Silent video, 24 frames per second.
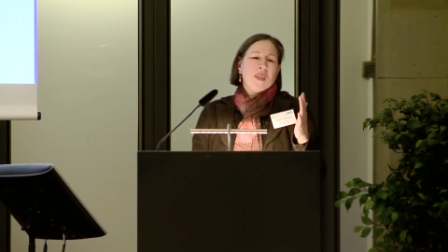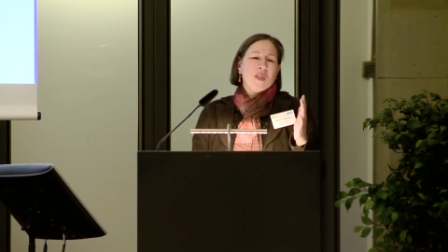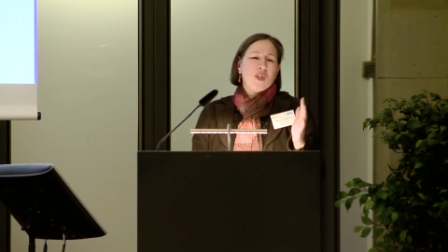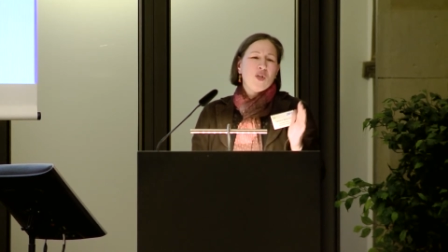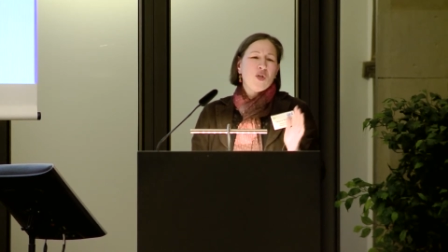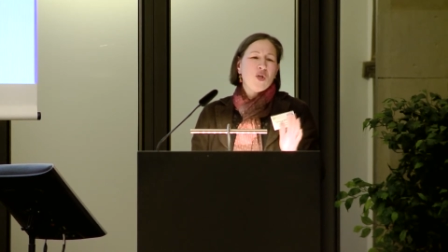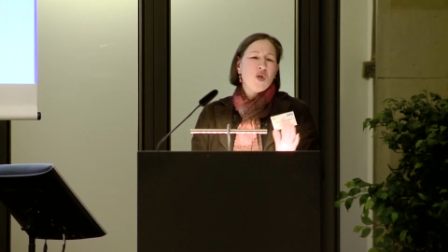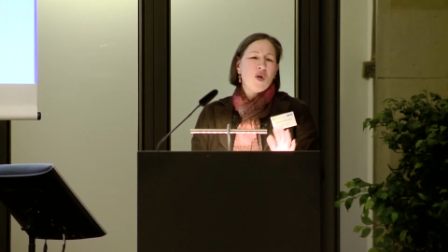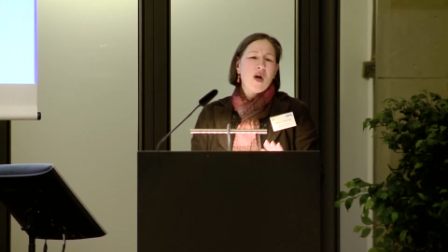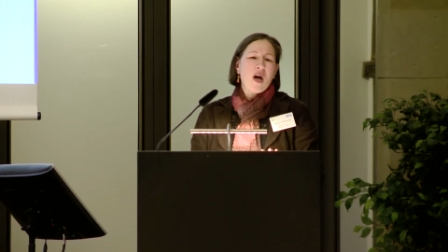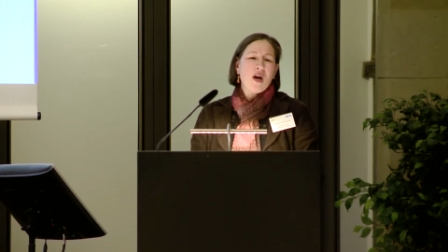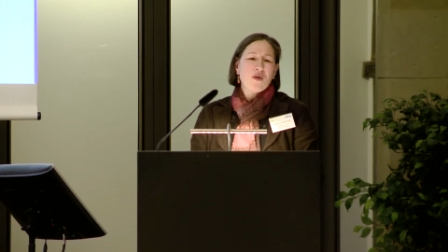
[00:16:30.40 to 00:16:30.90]

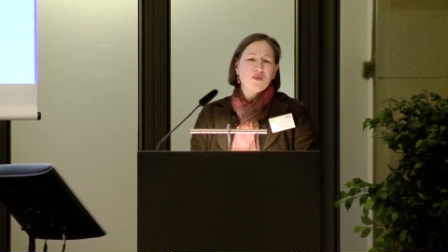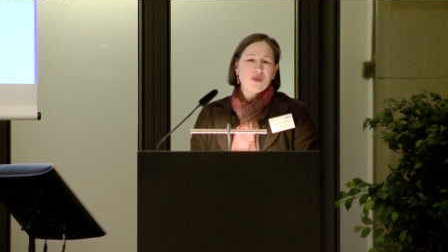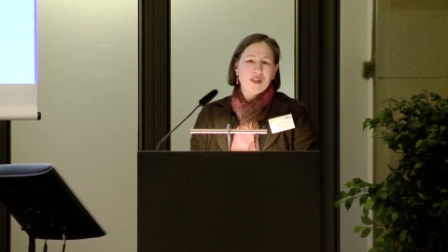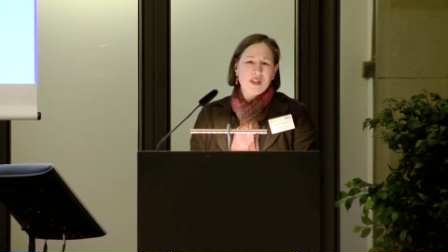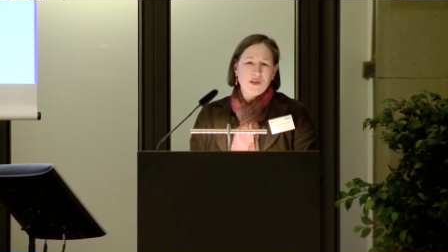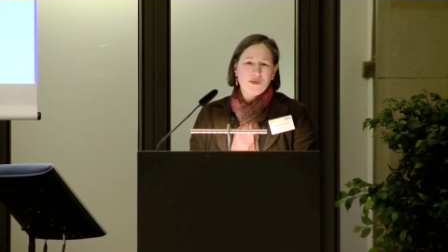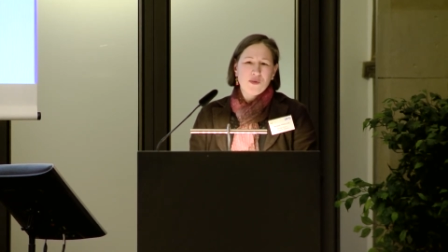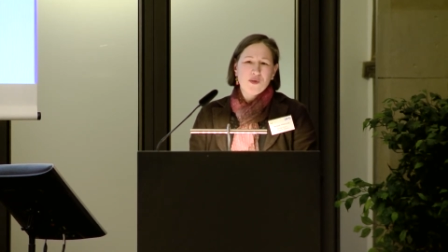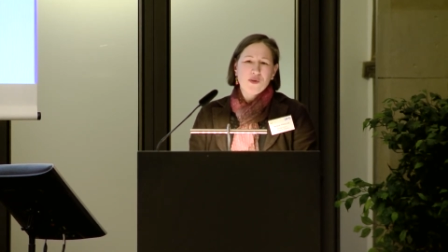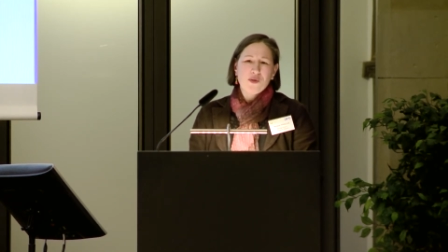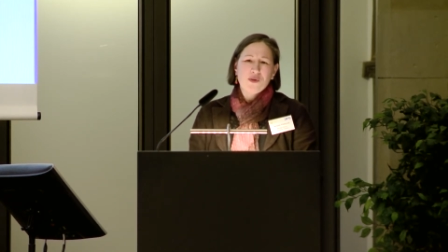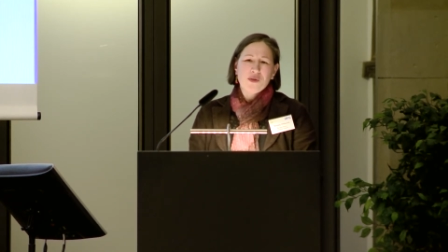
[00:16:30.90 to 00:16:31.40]
you know, how
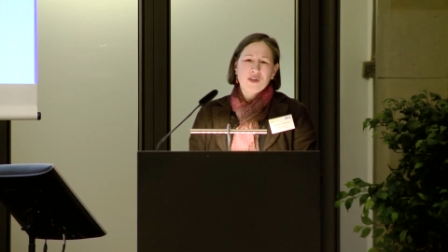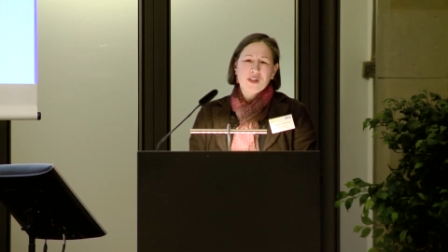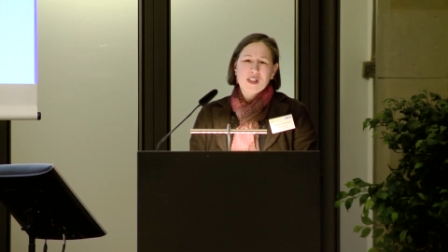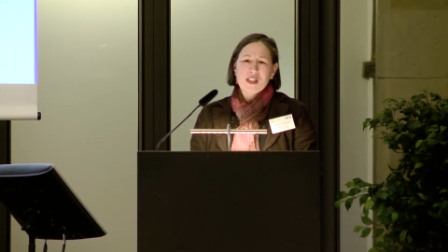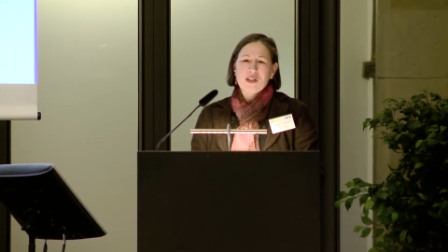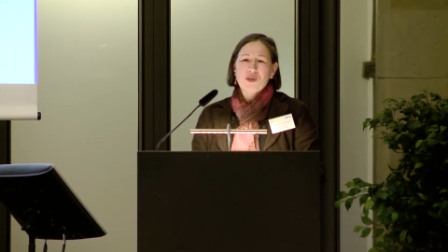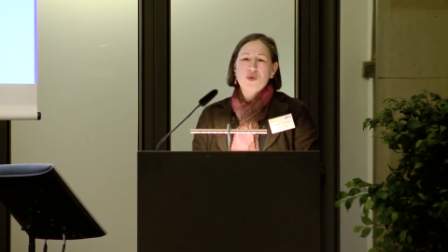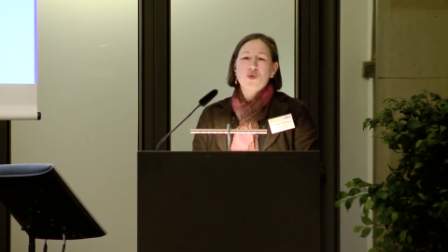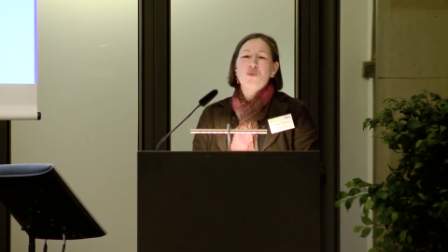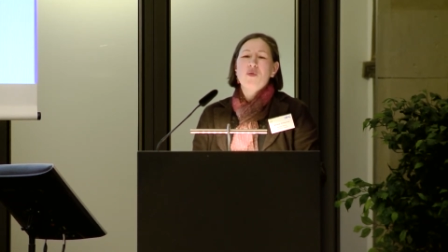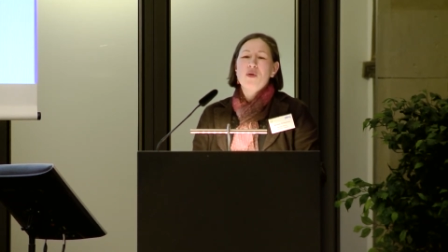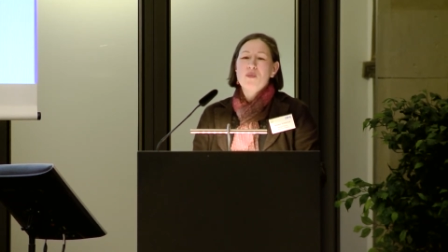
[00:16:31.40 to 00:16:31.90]
difficult it
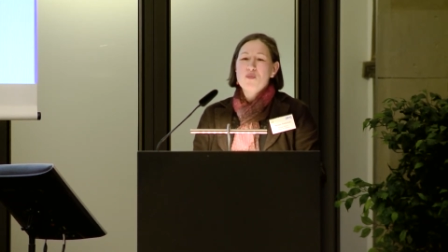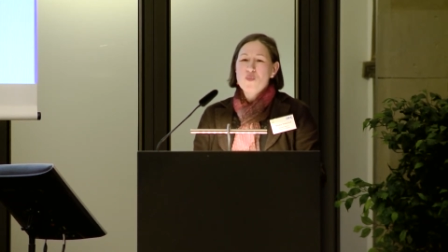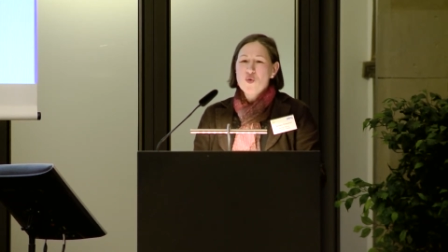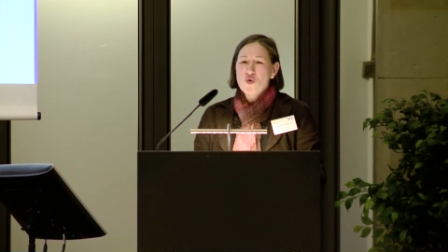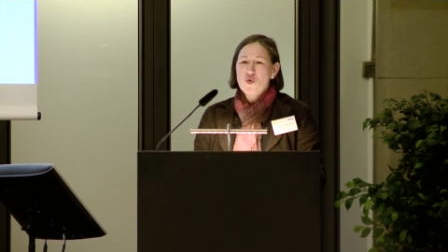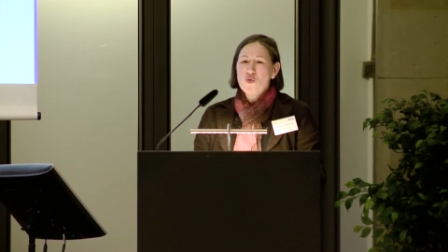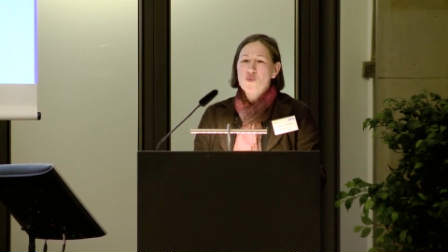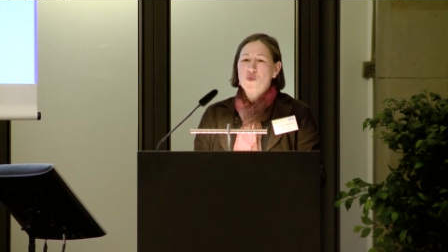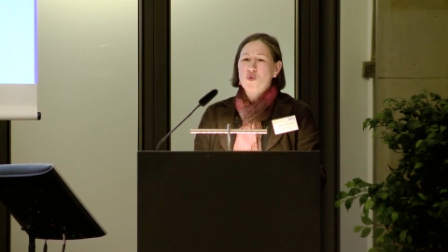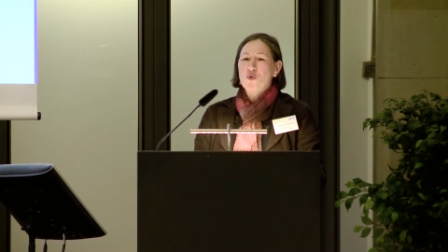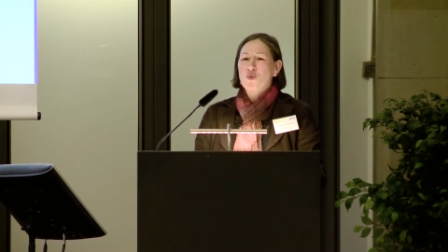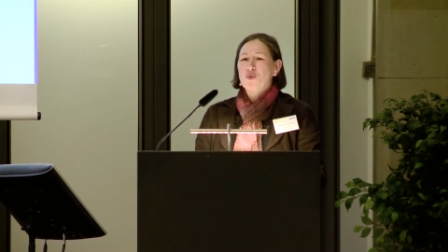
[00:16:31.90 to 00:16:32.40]
is to
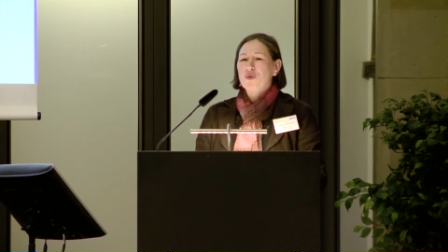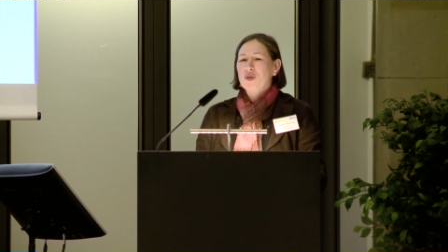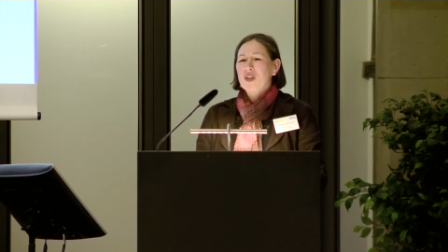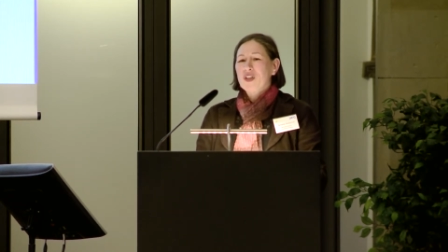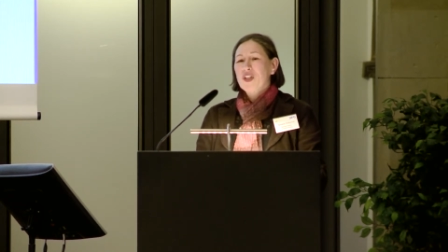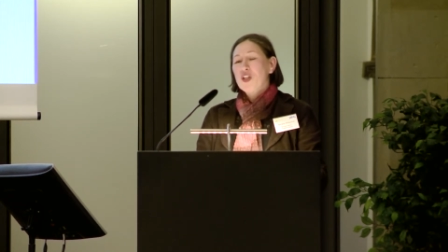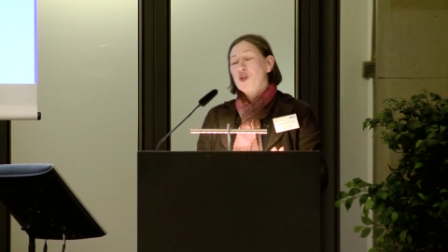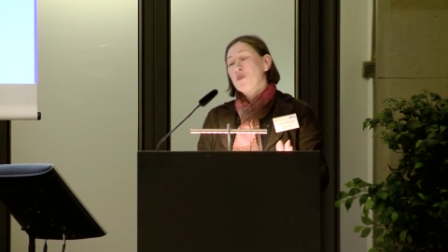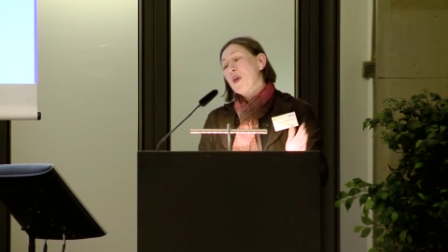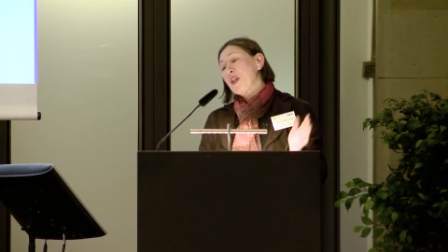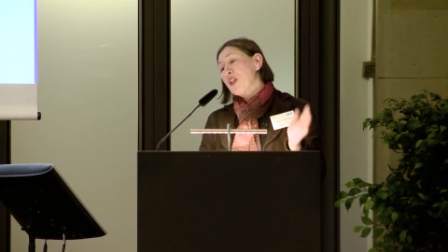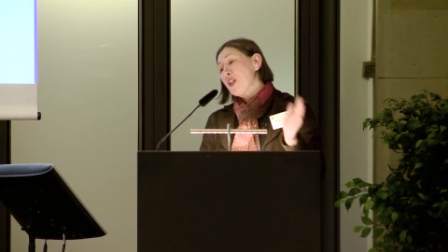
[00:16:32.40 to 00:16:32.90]
remove content,
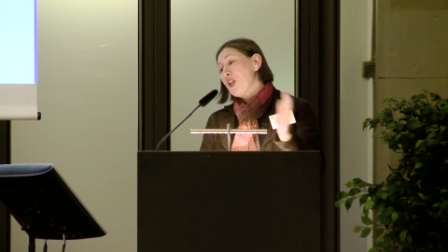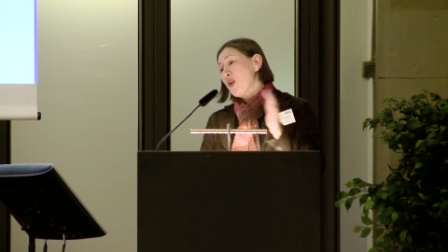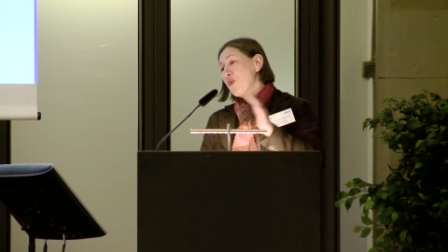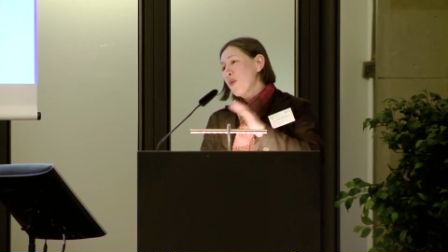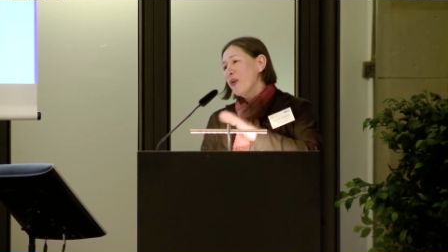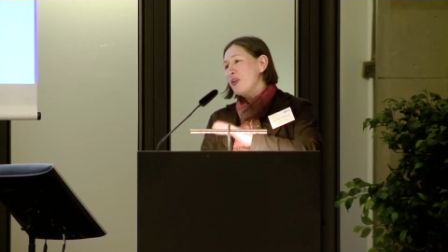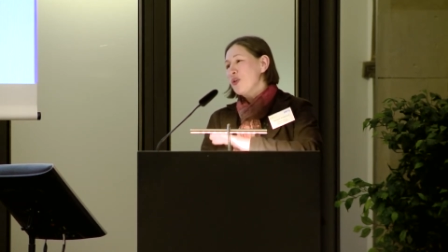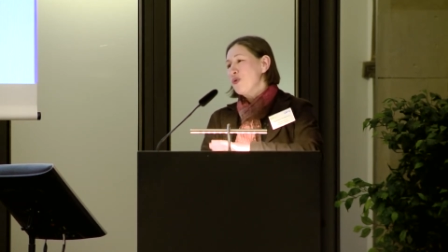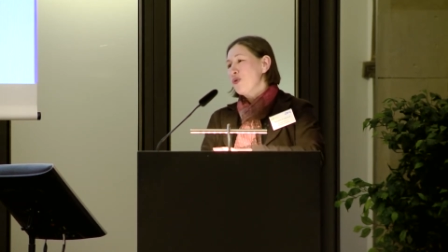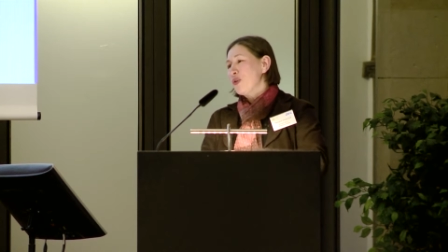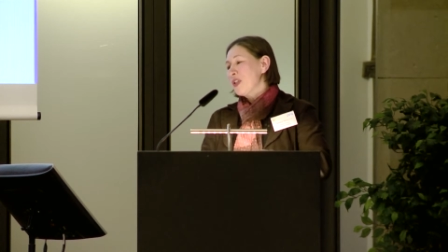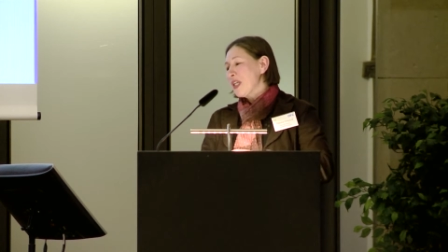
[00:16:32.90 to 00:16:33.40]
especially
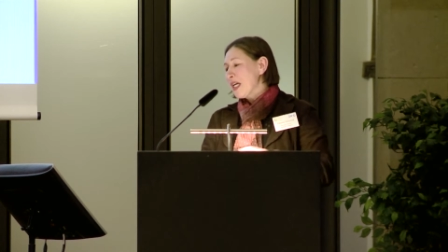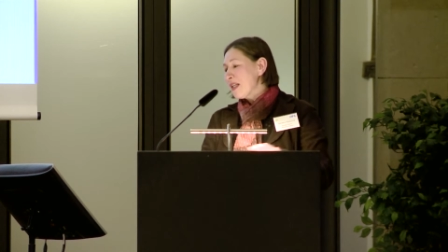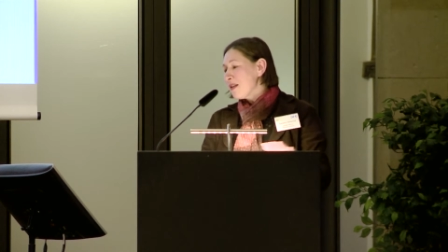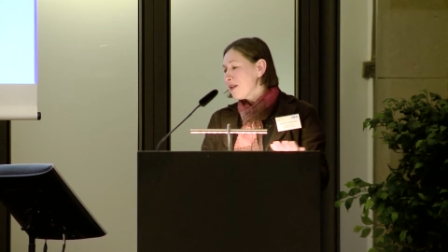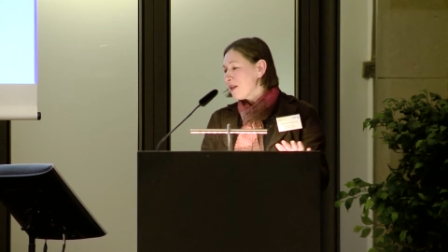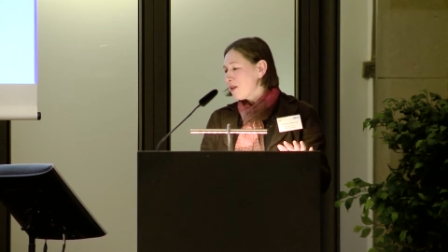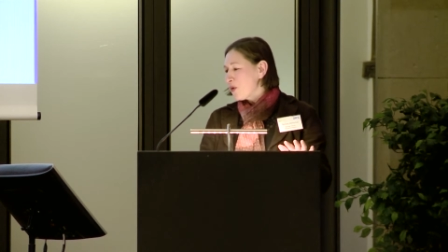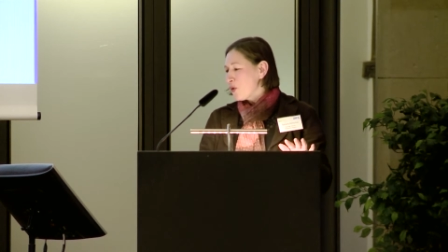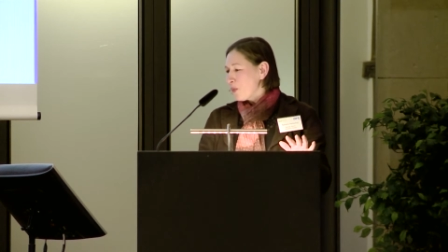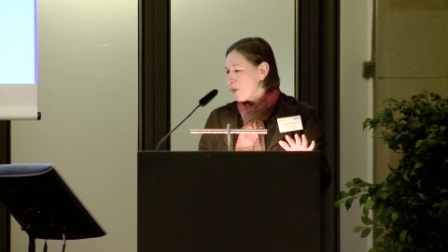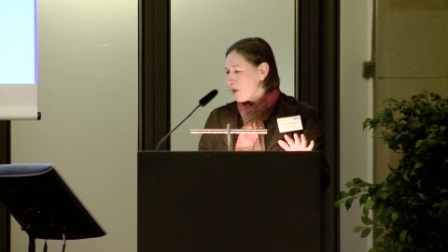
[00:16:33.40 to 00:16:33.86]
when you send the,